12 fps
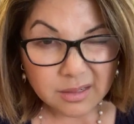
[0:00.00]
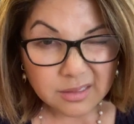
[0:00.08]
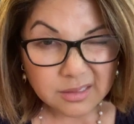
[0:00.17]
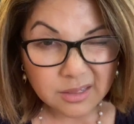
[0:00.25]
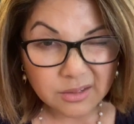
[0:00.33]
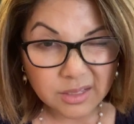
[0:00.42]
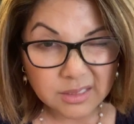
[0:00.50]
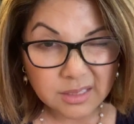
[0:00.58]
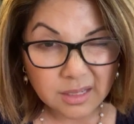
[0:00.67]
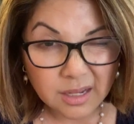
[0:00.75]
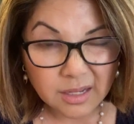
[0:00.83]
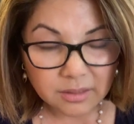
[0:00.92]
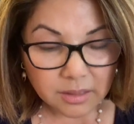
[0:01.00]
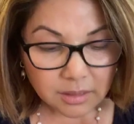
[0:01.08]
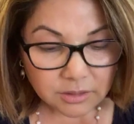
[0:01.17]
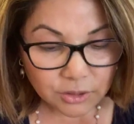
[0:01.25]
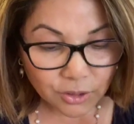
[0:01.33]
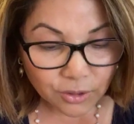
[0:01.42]
So that's a lot.
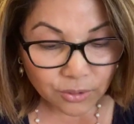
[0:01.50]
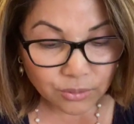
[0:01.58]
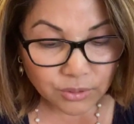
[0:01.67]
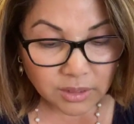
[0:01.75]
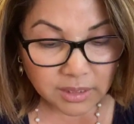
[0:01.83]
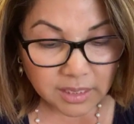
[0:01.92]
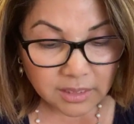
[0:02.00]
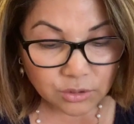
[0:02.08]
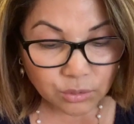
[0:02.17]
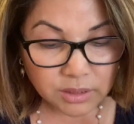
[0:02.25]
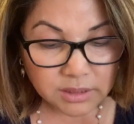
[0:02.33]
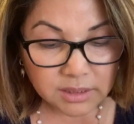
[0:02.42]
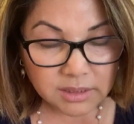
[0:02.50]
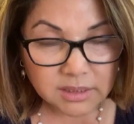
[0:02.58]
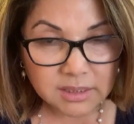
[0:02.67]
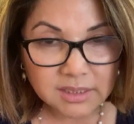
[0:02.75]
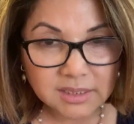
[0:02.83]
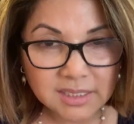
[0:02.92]
So you're looking at
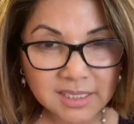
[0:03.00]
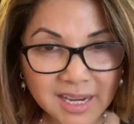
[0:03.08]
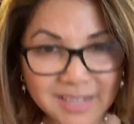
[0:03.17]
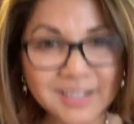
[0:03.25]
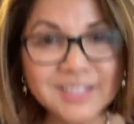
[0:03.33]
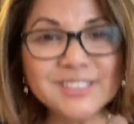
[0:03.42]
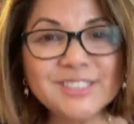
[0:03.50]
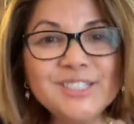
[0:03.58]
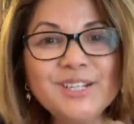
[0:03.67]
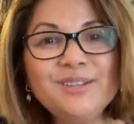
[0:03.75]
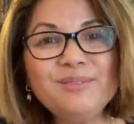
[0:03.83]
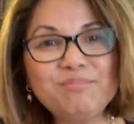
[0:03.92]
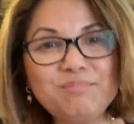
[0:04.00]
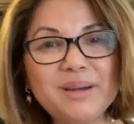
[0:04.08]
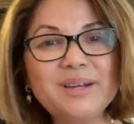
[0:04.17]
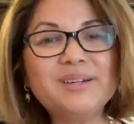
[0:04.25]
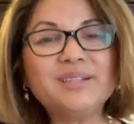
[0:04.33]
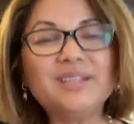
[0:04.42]
$26.69. Still
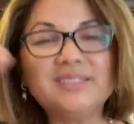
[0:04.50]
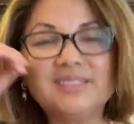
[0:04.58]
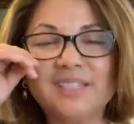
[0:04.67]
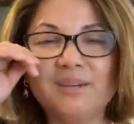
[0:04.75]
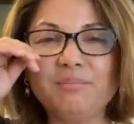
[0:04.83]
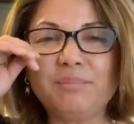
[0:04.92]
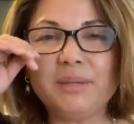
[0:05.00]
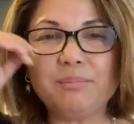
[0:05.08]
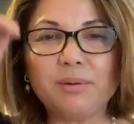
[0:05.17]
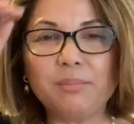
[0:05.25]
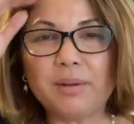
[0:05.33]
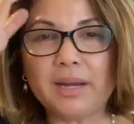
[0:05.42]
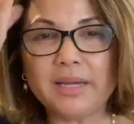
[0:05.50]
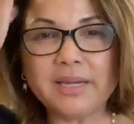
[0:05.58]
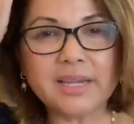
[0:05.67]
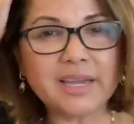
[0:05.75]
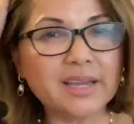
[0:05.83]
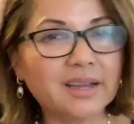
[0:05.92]
better than some people
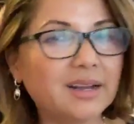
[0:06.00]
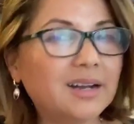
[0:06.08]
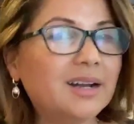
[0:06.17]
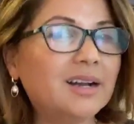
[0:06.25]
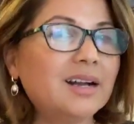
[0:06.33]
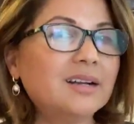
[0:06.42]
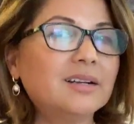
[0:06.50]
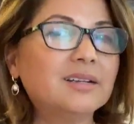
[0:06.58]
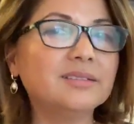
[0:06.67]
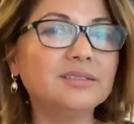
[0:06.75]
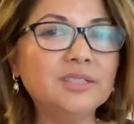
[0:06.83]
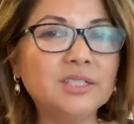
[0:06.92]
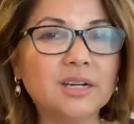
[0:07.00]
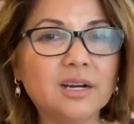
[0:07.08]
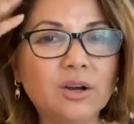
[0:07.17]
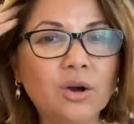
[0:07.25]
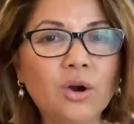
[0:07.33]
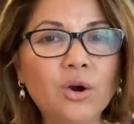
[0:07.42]
buying, you know, a
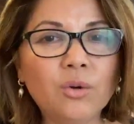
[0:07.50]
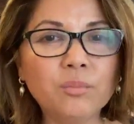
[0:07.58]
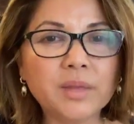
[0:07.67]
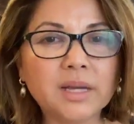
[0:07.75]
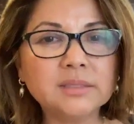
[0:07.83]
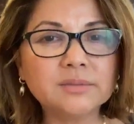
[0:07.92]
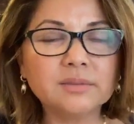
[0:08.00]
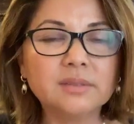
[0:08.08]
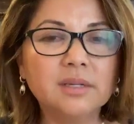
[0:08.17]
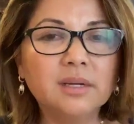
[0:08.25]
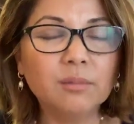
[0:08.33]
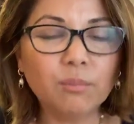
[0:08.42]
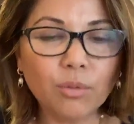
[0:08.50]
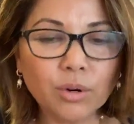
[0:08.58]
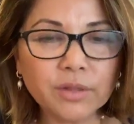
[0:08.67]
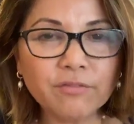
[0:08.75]
home that's more than